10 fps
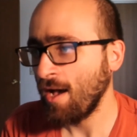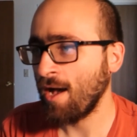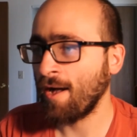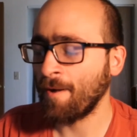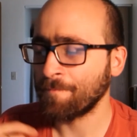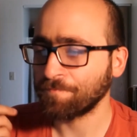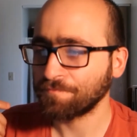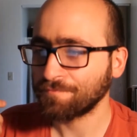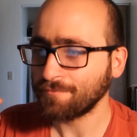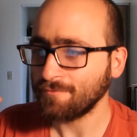
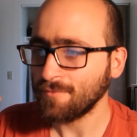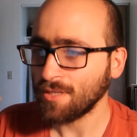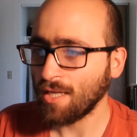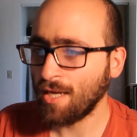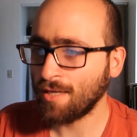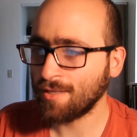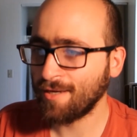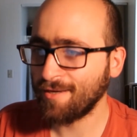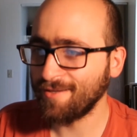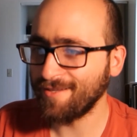Um, and
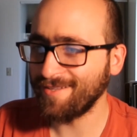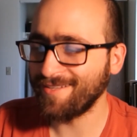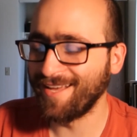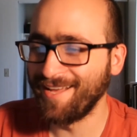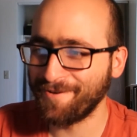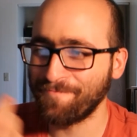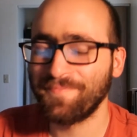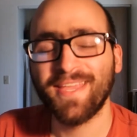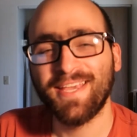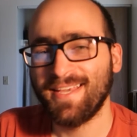uh,
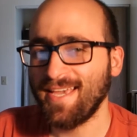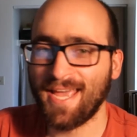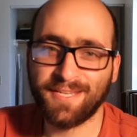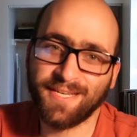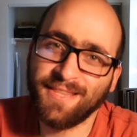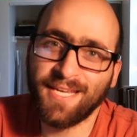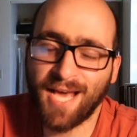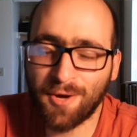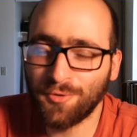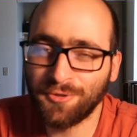um, and uh, then
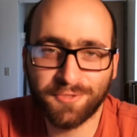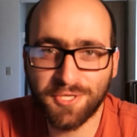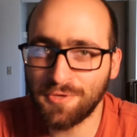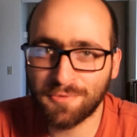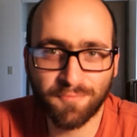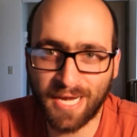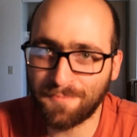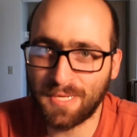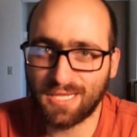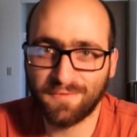I will use
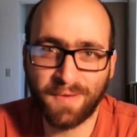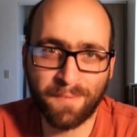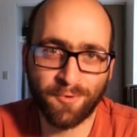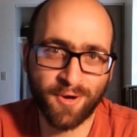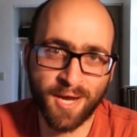random pieces of paper.